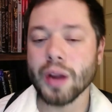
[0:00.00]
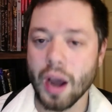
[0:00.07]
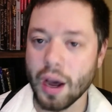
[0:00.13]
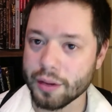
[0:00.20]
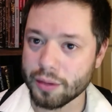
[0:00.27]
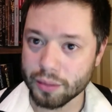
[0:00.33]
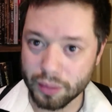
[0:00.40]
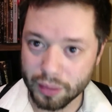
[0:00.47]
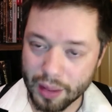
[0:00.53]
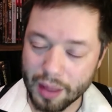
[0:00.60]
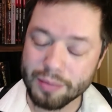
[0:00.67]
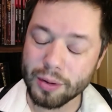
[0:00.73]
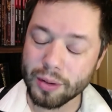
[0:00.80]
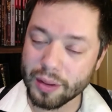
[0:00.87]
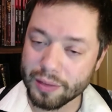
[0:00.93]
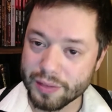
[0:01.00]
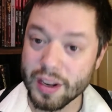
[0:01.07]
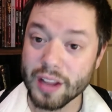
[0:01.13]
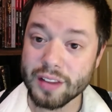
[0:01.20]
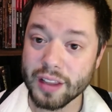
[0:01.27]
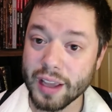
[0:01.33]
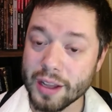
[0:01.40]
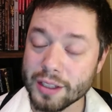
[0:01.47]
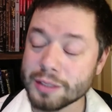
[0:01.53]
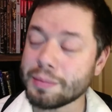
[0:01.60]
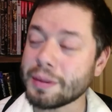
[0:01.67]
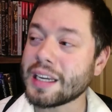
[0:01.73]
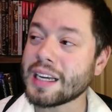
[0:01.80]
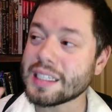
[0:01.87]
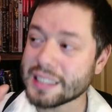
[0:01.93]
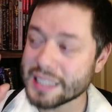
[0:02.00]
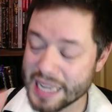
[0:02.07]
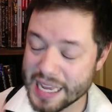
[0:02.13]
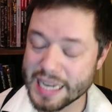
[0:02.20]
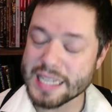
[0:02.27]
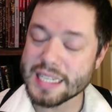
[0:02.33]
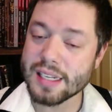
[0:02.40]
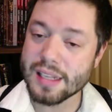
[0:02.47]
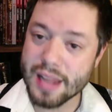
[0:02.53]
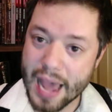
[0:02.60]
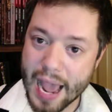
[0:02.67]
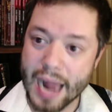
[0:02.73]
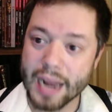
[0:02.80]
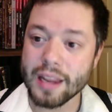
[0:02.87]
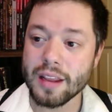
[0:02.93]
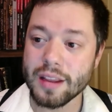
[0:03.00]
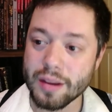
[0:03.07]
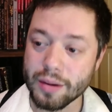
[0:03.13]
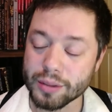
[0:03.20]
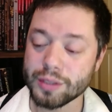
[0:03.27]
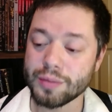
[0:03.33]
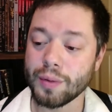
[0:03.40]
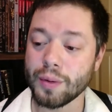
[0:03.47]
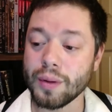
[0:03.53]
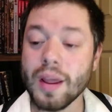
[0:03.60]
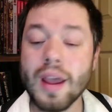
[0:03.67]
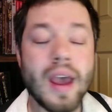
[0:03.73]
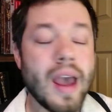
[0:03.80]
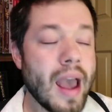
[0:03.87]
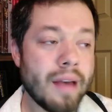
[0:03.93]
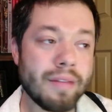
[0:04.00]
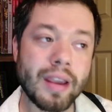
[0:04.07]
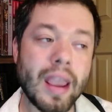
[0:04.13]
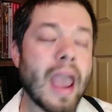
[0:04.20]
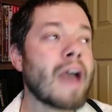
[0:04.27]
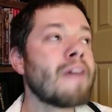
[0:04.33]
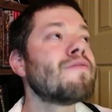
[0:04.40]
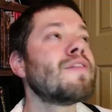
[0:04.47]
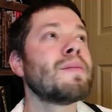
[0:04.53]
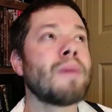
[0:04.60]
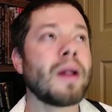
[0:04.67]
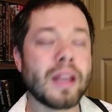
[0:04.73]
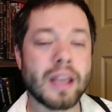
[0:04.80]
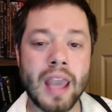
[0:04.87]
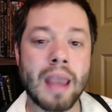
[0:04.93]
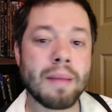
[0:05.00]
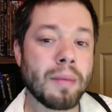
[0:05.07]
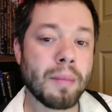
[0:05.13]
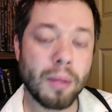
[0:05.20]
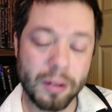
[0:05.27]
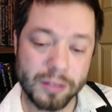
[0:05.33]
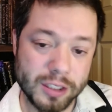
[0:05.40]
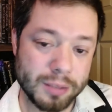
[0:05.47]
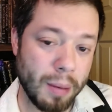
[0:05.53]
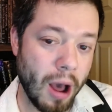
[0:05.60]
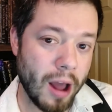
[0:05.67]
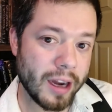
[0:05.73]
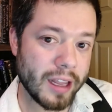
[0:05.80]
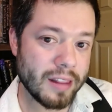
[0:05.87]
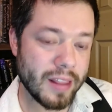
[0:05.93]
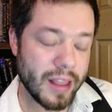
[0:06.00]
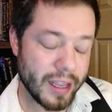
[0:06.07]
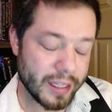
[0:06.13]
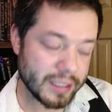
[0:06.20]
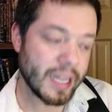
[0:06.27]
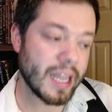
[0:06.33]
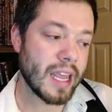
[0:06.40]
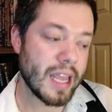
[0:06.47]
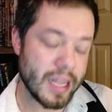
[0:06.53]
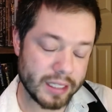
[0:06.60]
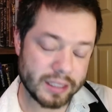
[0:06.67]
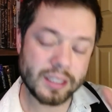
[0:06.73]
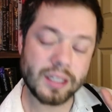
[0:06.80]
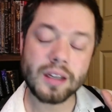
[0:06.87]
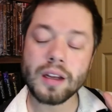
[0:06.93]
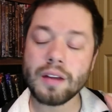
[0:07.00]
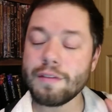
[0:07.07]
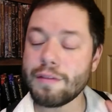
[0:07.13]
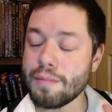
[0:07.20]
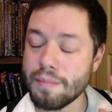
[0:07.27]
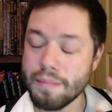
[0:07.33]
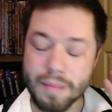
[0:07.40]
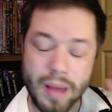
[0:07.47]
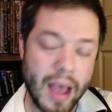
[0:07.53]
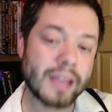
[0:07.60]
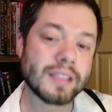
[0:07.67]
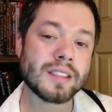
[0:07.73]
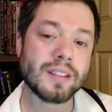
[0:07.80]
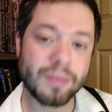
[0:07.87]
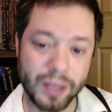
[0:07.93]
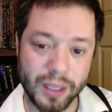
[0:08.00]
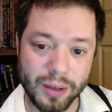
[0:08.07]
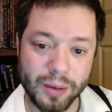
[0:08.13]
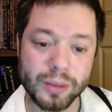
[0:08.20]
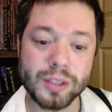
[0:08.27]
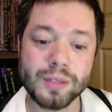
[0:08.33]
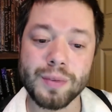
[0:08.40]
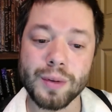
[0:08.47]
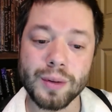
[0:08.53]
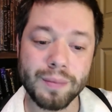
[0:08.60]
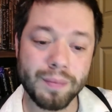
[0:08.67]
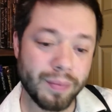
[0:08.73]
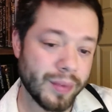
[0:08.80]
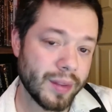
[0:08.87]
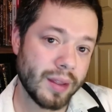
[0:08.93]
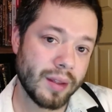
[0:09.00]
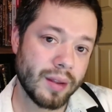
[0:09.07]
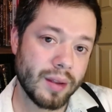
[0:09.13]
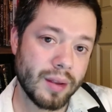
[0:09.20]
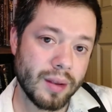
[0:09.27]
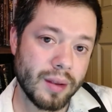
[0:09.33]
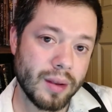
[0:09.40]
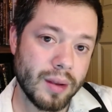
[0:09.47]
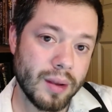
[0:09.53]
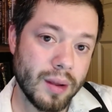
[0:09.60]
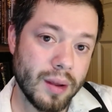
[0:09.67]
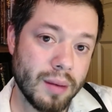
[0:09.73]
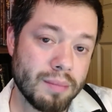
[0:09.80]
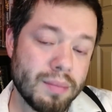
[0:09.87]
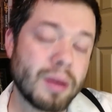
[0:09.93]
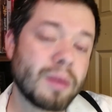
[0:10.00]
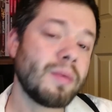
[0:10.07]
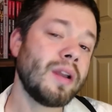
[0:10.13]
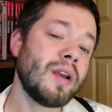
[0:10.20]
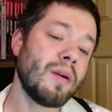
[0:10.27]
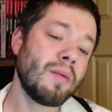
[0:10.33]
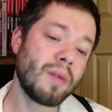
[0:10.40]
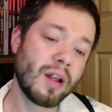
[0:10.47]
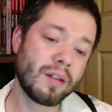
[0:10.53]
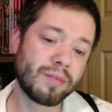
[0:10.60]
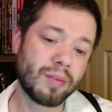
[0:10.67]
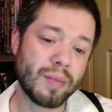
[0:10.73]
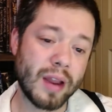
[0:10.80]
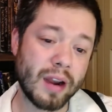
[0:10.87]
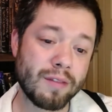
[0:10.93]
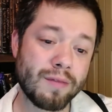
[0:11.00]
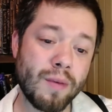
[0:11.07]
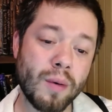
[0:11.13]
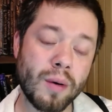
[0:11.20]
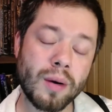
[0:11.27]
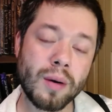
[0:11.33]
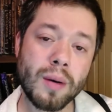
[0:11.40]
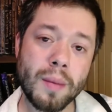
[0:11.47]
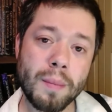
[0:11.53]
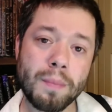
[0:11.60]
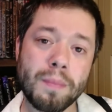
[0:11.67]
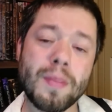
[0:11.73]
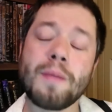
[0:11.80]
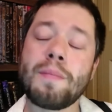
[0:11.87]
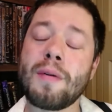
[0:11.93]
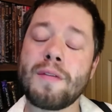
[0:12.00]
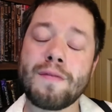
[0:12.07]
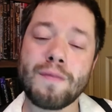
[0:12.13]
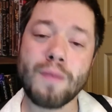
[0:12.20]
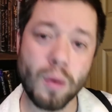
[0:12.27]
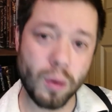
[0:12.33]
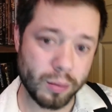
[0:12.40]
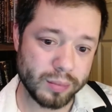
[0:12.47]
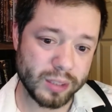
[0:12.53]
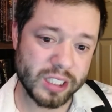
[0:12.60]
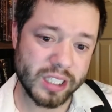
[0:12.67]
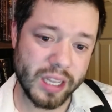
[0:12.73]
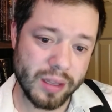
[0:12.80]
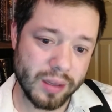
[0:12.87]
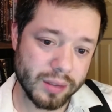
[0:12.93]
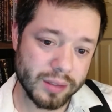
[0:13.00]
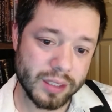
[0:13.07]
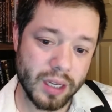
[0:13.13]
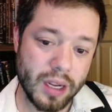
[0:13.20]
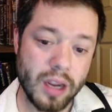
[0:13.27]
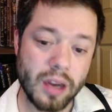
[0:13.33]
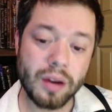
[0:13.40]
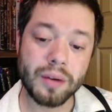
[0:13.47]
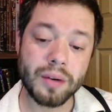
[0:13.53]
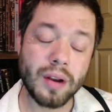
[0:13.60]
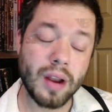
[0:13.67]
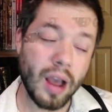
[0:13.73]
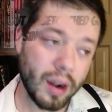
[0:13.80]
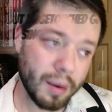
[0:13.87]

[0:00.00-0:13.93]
other level, if nothing else, because it is that useful. Having everybody capable of spotting things is massively useful. But we go on from there for the perform skills. You're not a